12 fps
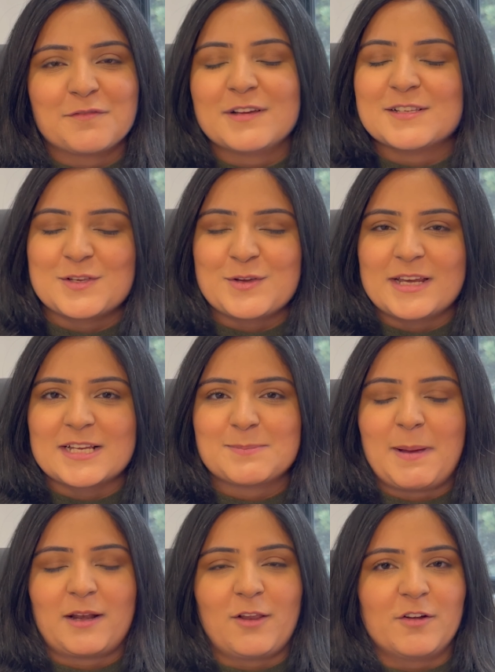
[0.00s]
So you can
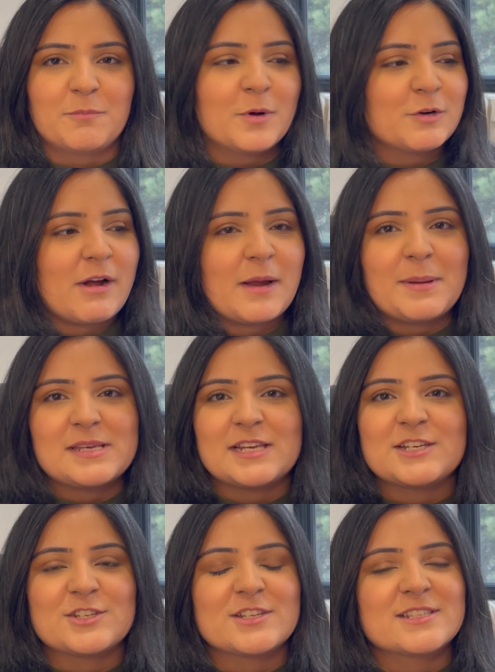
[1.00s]
expect a lot of book
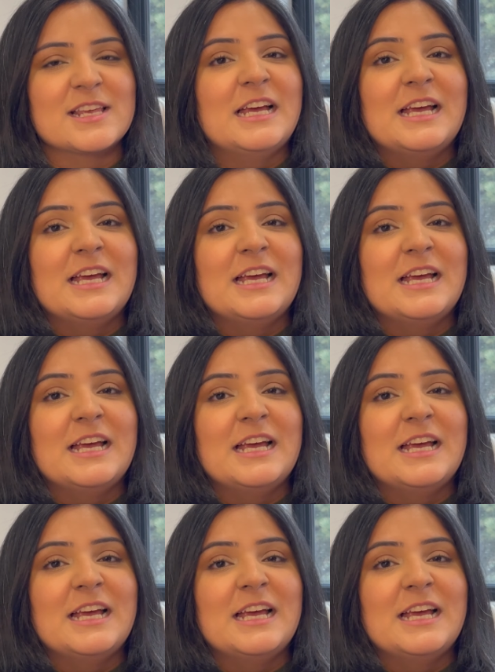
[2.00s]
recommendations